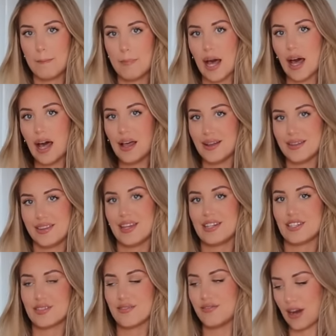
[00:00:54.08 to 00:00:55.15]
but they
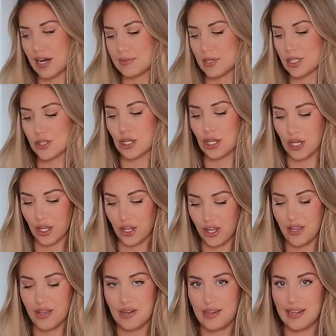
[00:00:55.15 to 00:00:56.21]
just very much look
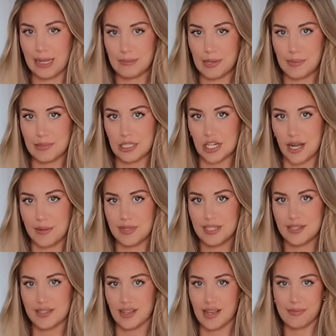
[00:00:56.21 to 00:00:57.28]
like my
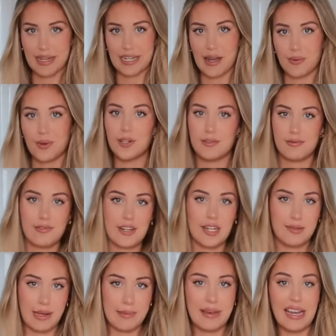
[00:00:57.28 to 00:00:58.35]
pajamas. I mean, I wore them in
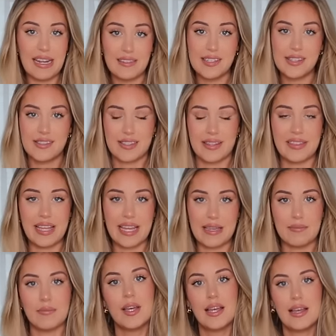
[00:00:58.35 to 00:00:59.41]
front of my parents and
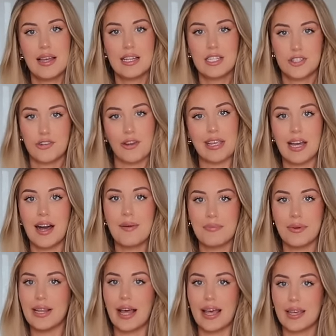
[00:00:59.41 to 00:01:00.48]
they straight up
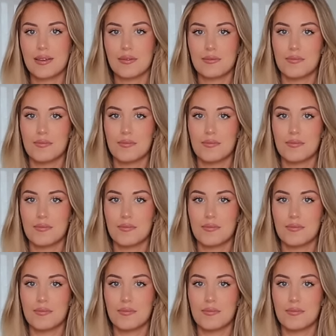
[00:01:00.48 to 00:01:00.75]
were like,